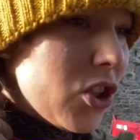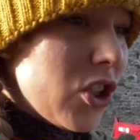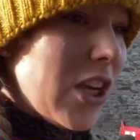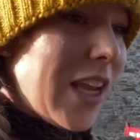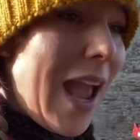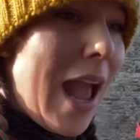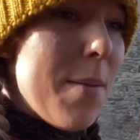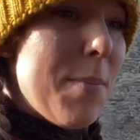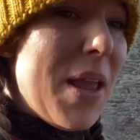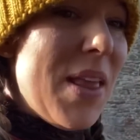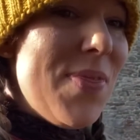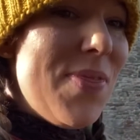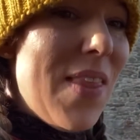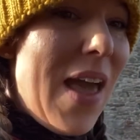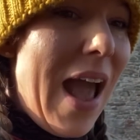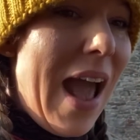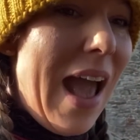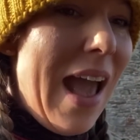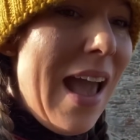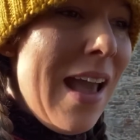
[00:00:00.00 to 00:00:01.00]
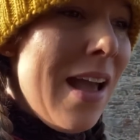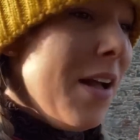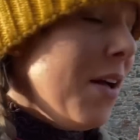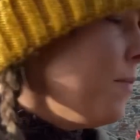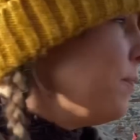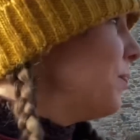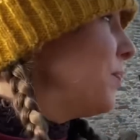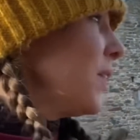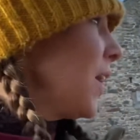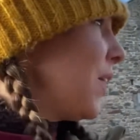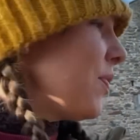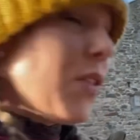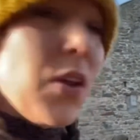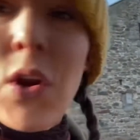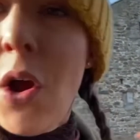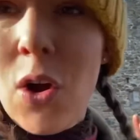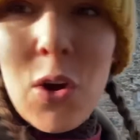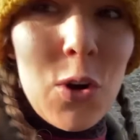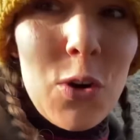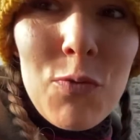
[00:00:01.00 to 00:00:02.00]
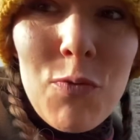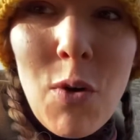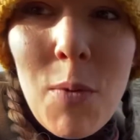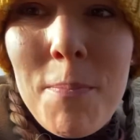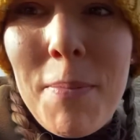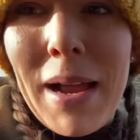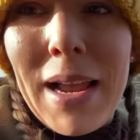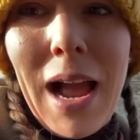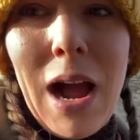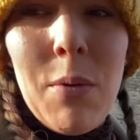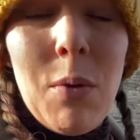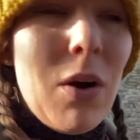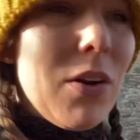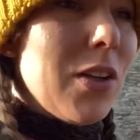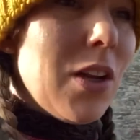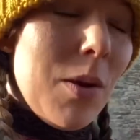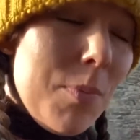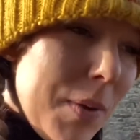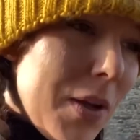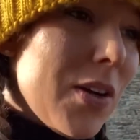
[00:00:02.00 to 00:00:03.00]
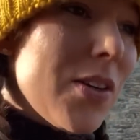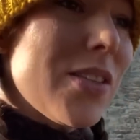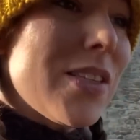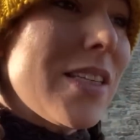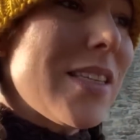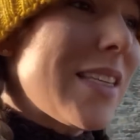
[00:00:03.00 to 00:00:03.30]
you get them in there, they're not going to run back out on you because it's